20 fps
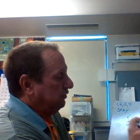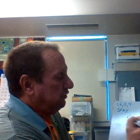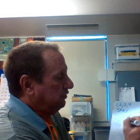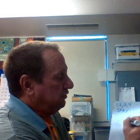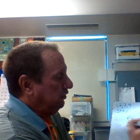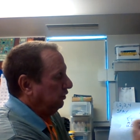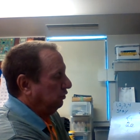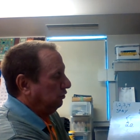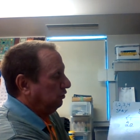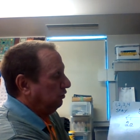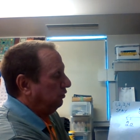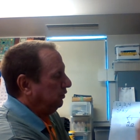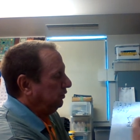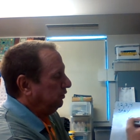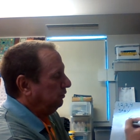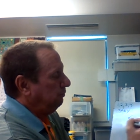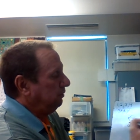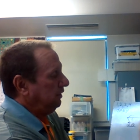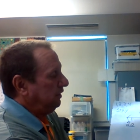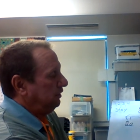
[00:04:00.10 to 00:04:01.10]
it's still going
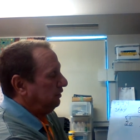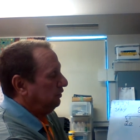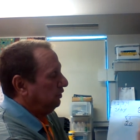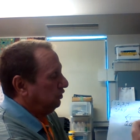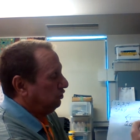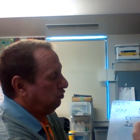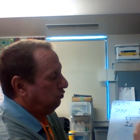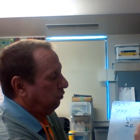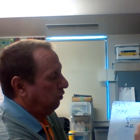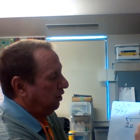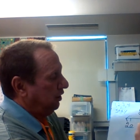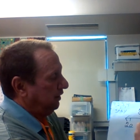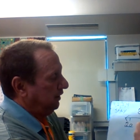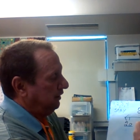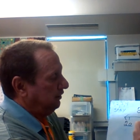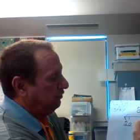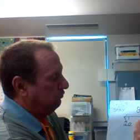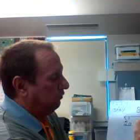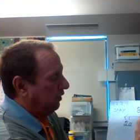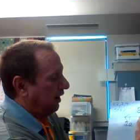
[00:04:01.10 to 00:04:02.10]
to be in the
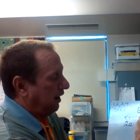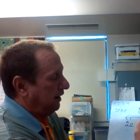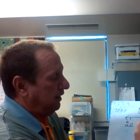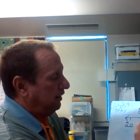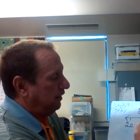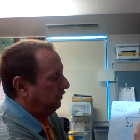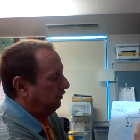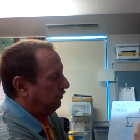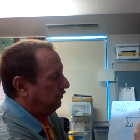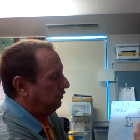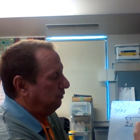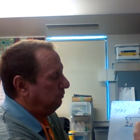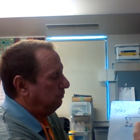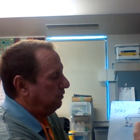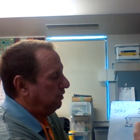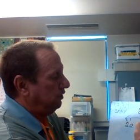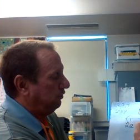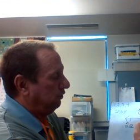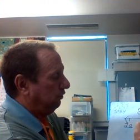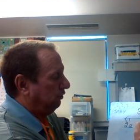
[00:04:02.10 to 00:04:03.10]
20s right here in the
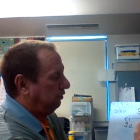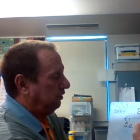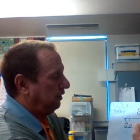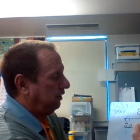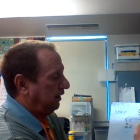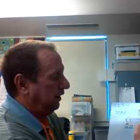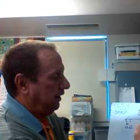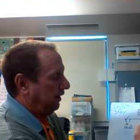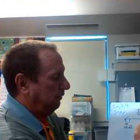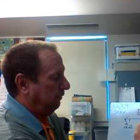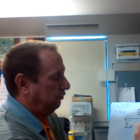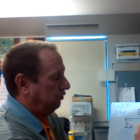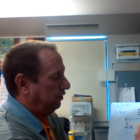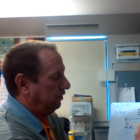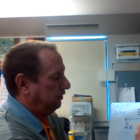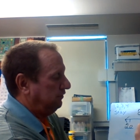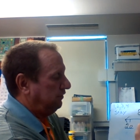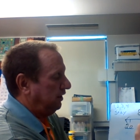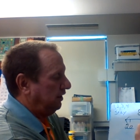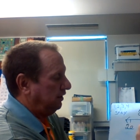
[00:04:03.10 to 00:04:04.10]
middle. And I'm going
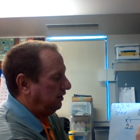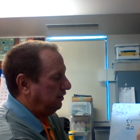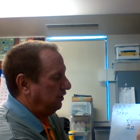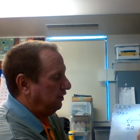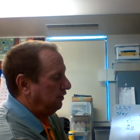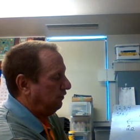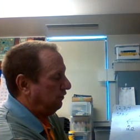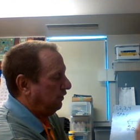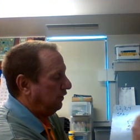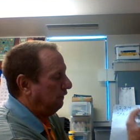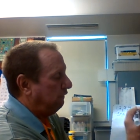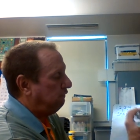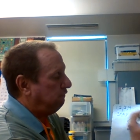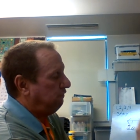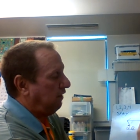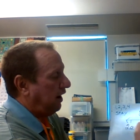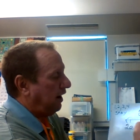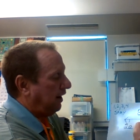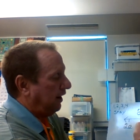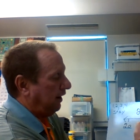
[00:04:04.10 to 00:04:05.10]
to tell you the
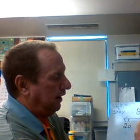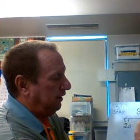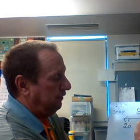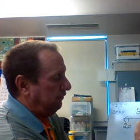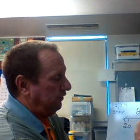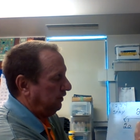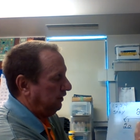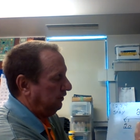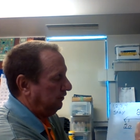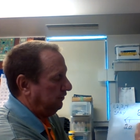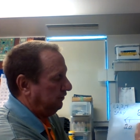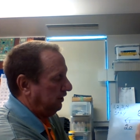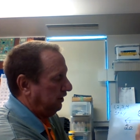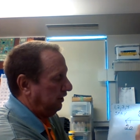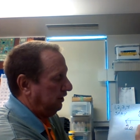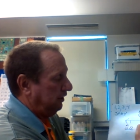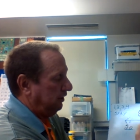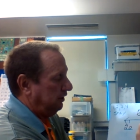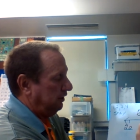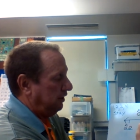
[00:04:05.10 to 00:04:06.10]
five is
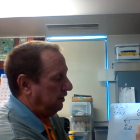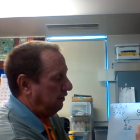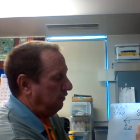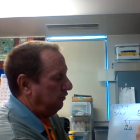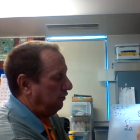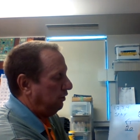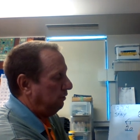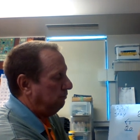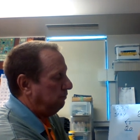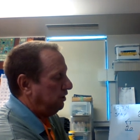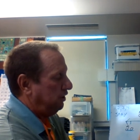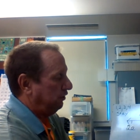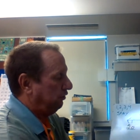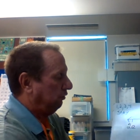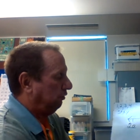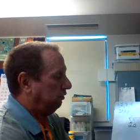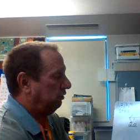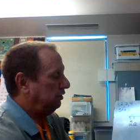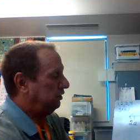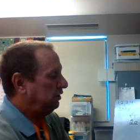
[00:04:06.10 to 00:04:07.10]
in the
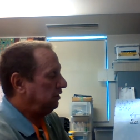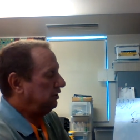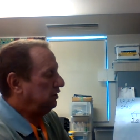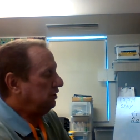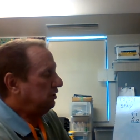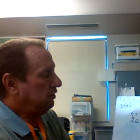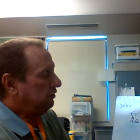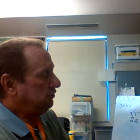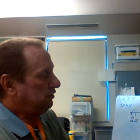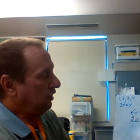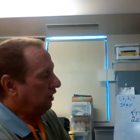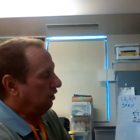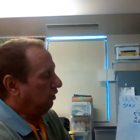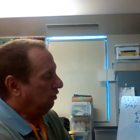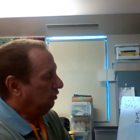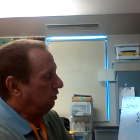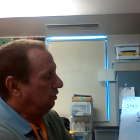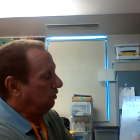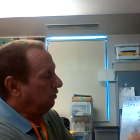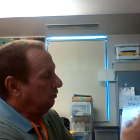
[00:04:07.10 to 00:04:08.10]
middle.
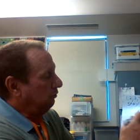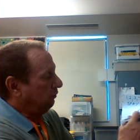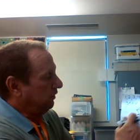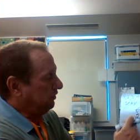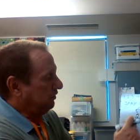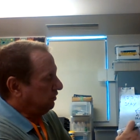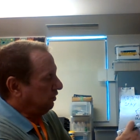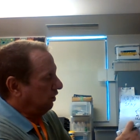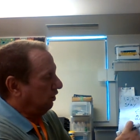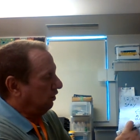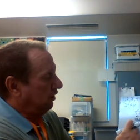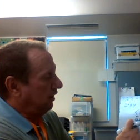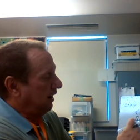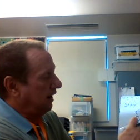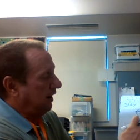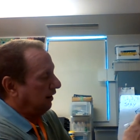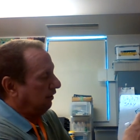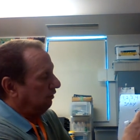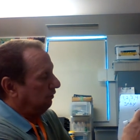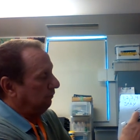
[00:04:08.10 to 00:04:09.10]
So we start
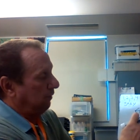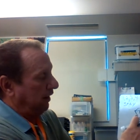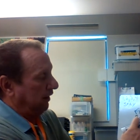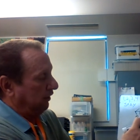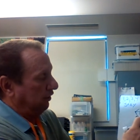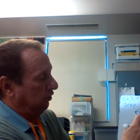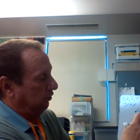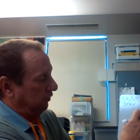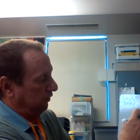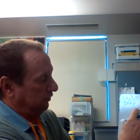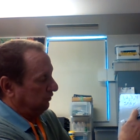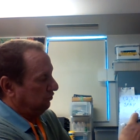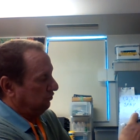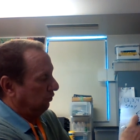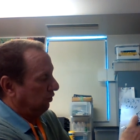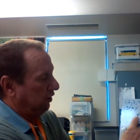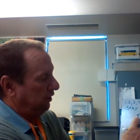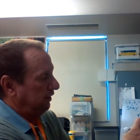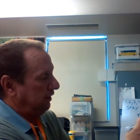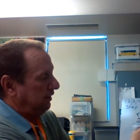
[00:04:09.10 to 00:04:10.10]
out by going
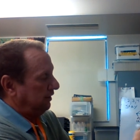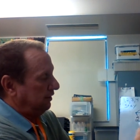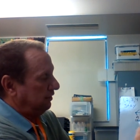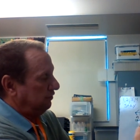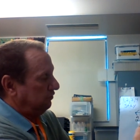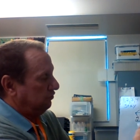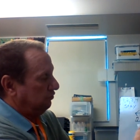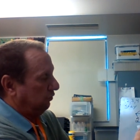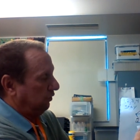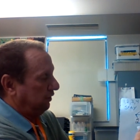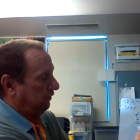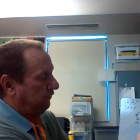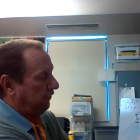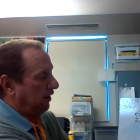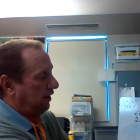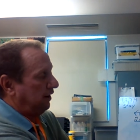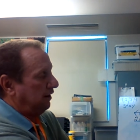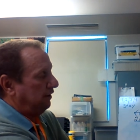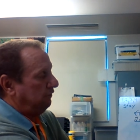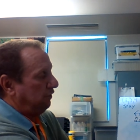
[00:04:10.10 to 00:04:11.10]
20,
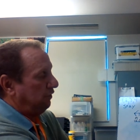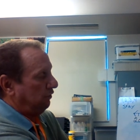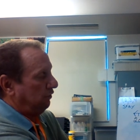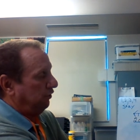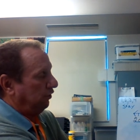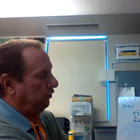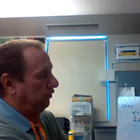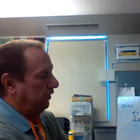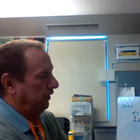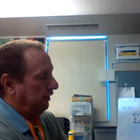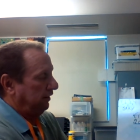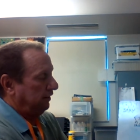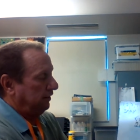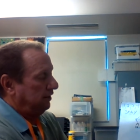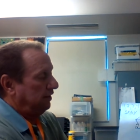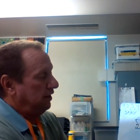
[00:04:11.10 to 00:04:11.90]
25, 30.